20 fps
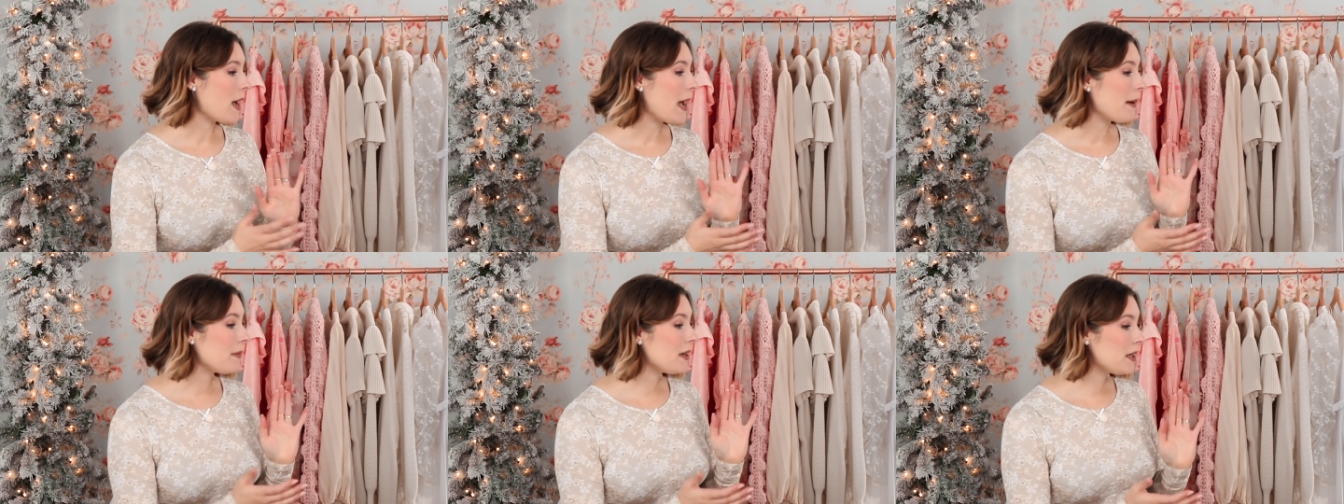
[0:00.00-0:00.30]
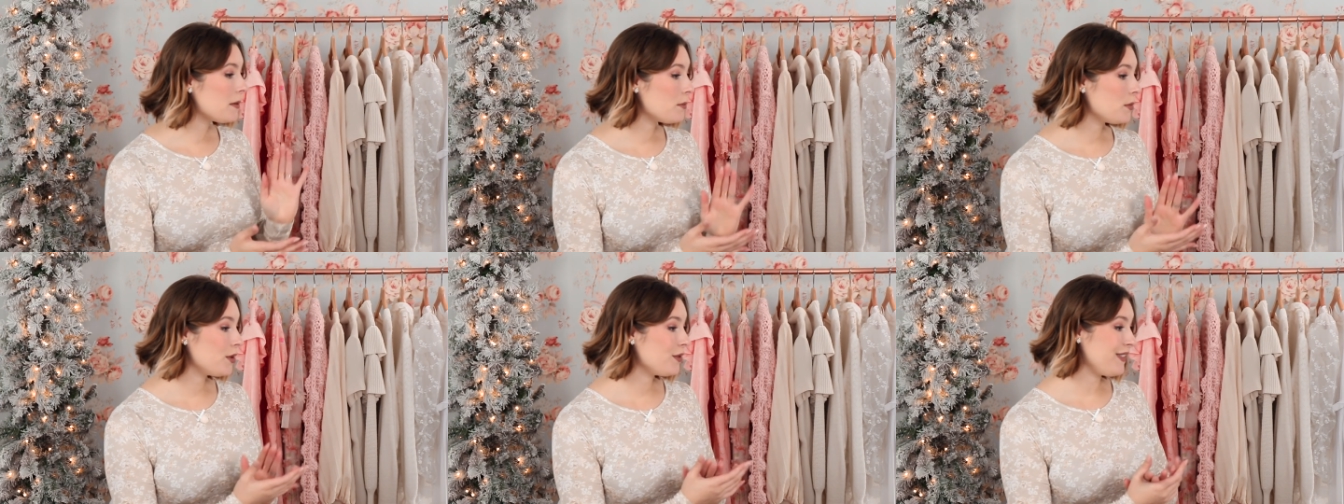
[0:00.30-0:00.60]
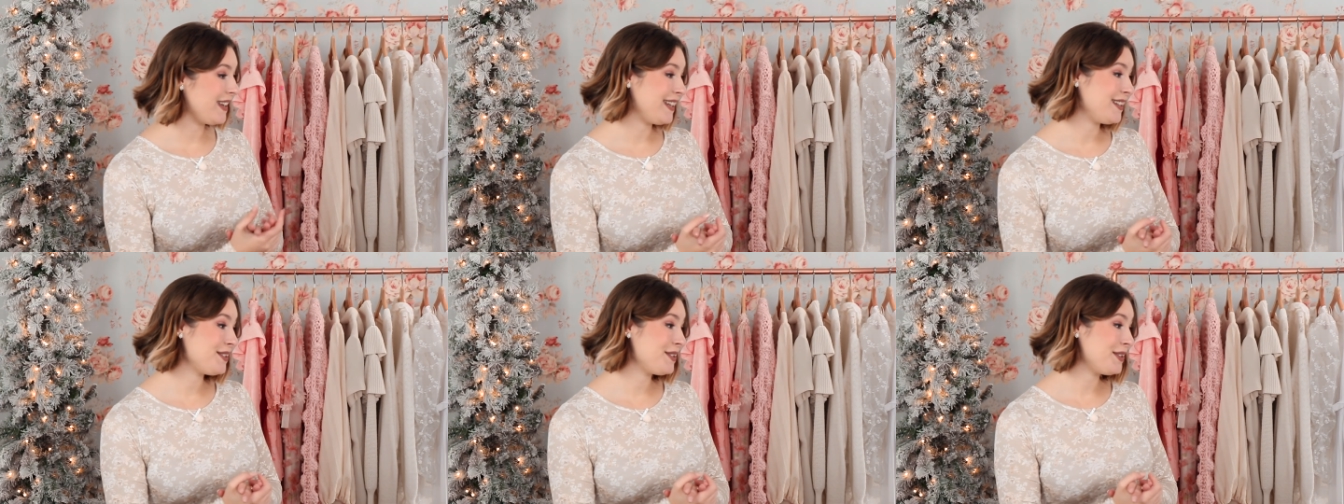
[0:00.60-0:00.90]
I'm gonna move
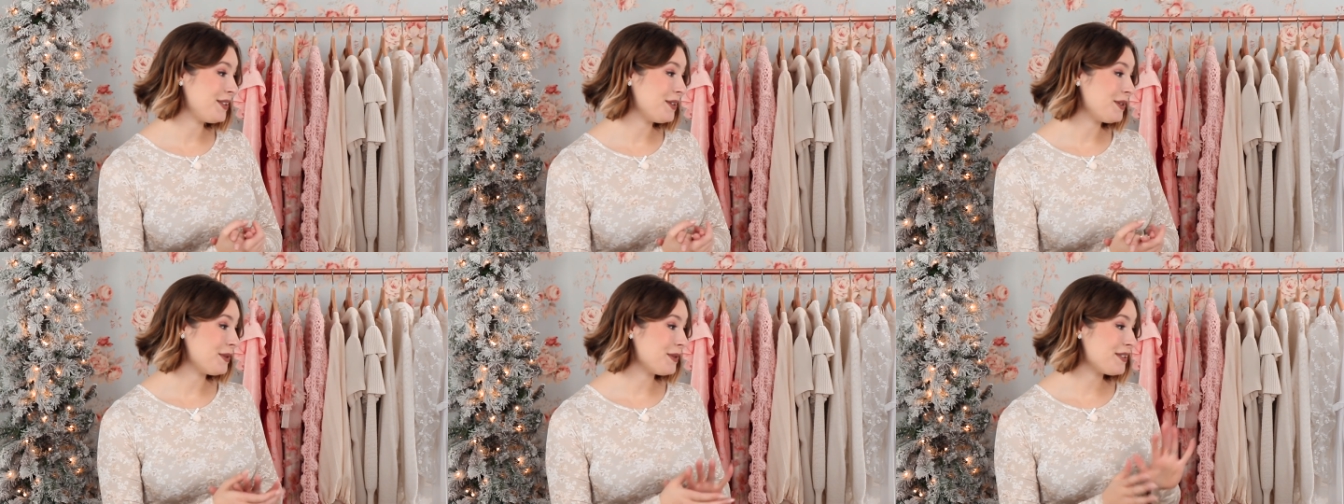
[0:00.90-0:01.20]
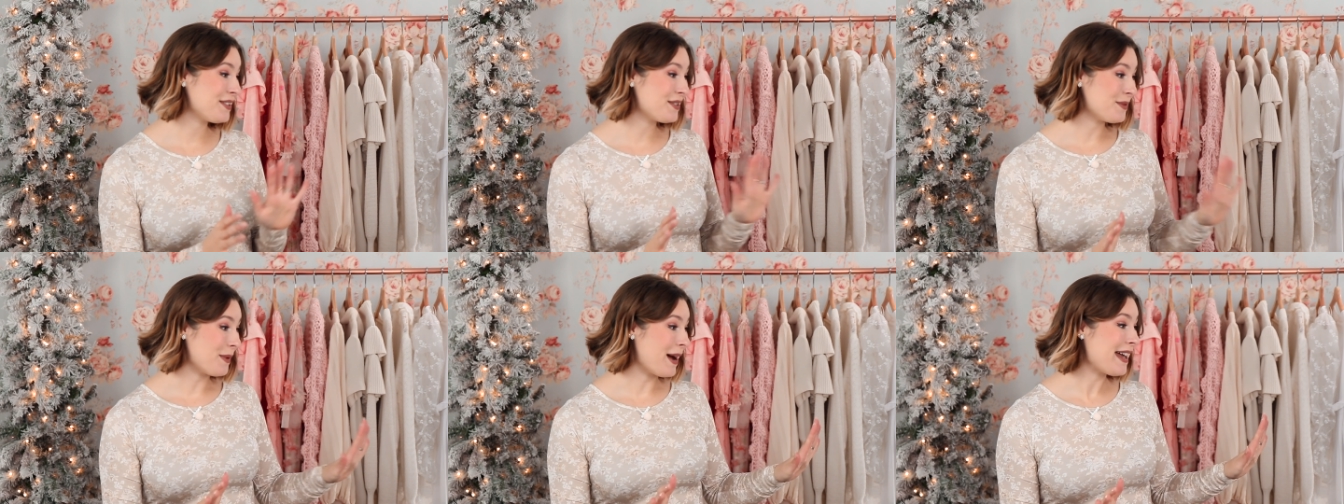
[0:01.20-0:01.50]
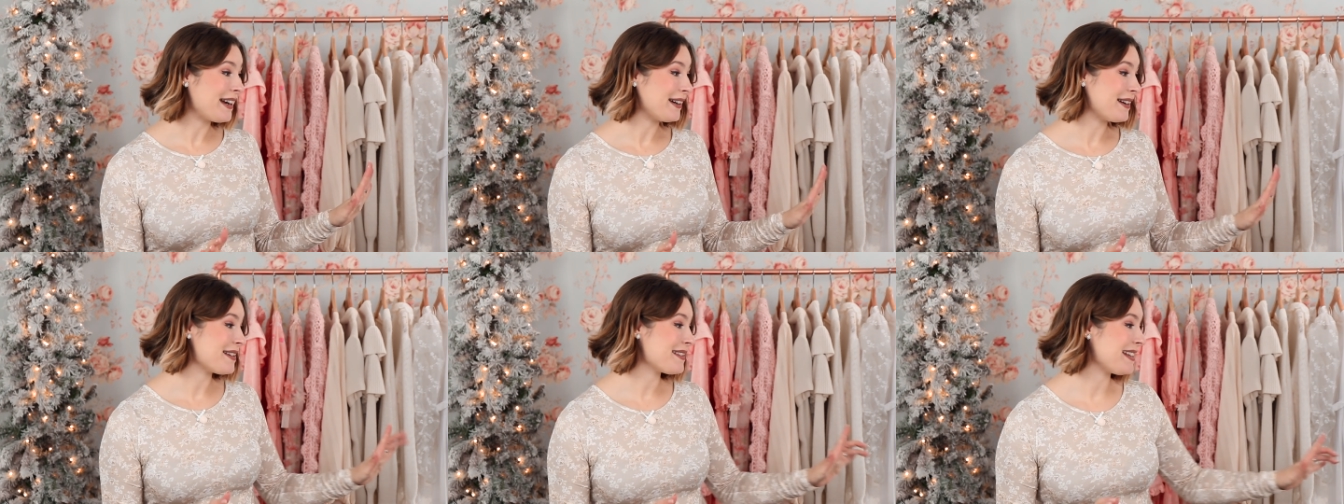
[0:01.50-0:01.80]
into
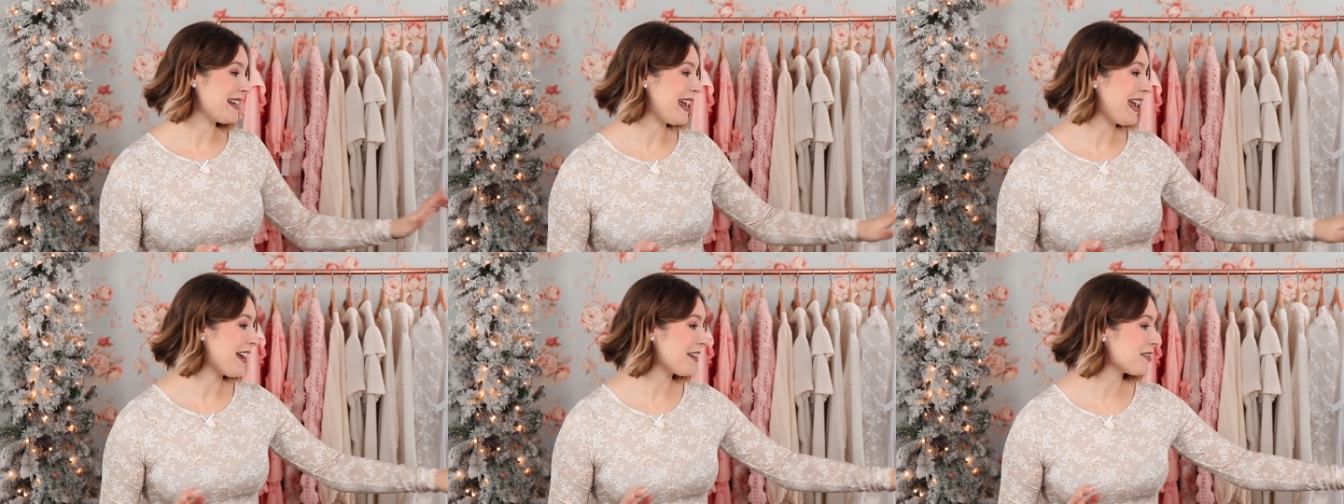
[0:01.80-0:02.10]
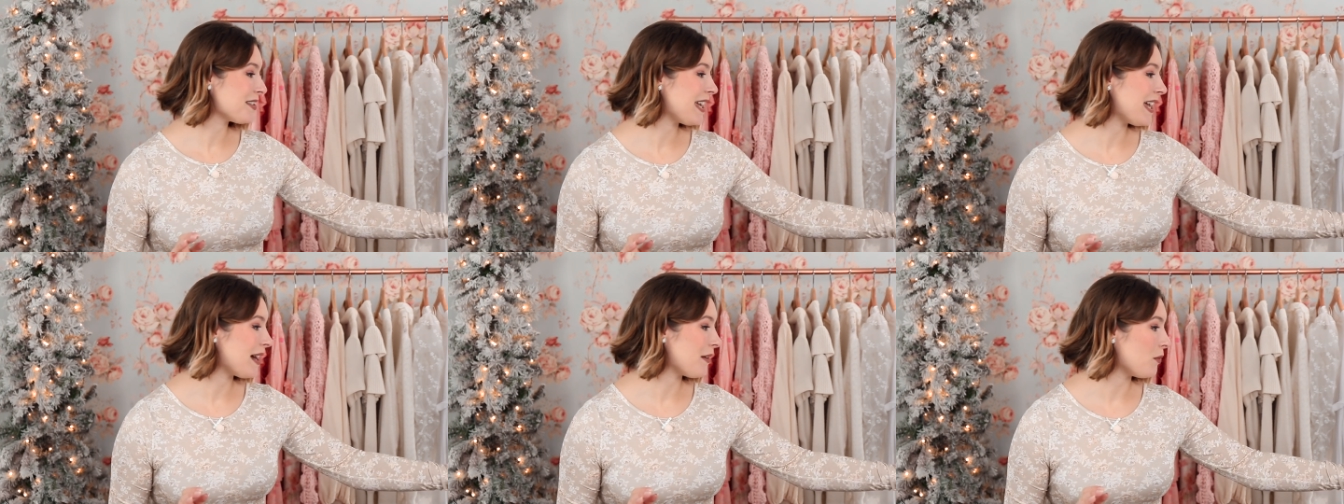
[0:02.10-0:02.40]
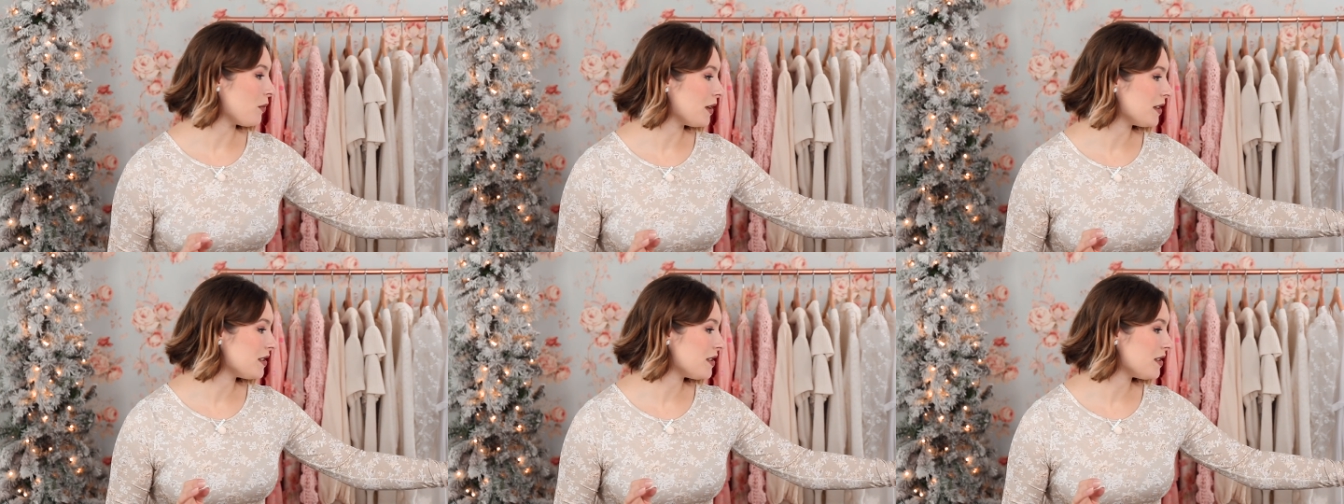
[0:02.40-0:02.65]
sweaters, and I actually have